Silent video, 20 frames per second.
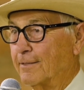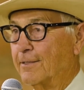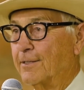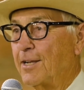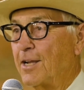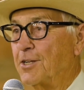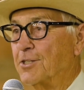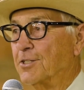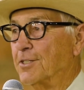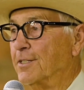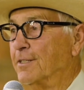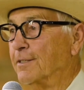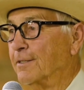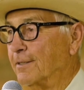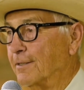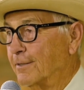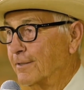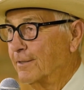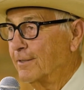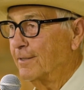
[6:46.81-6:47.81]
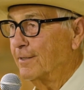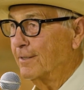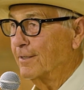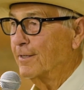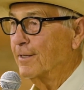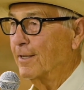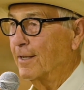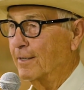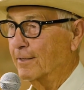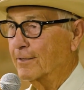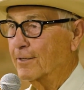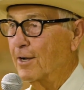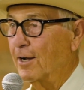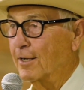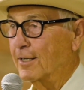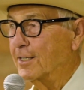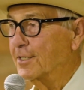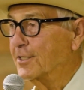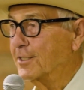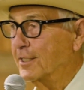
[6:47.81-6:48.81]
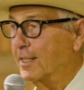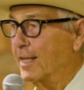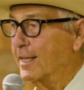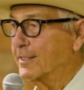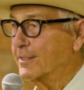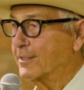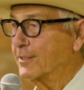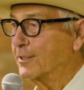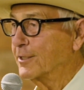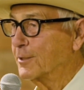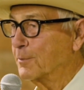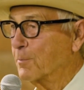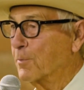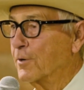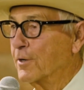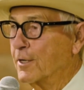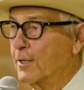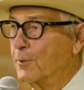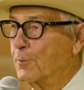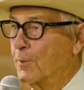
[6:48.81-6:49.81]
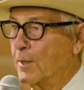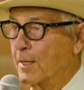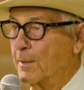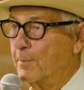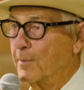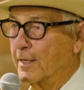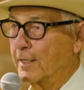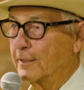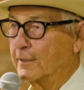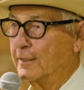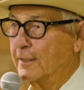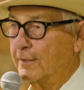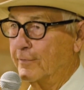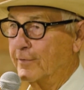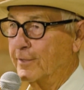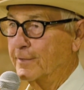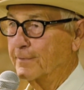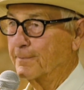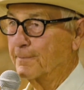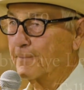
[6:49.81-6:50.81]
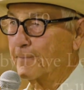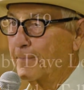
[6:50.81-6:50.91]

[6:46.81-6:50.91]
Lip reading: teaching college classes is a pretty good way to make a living.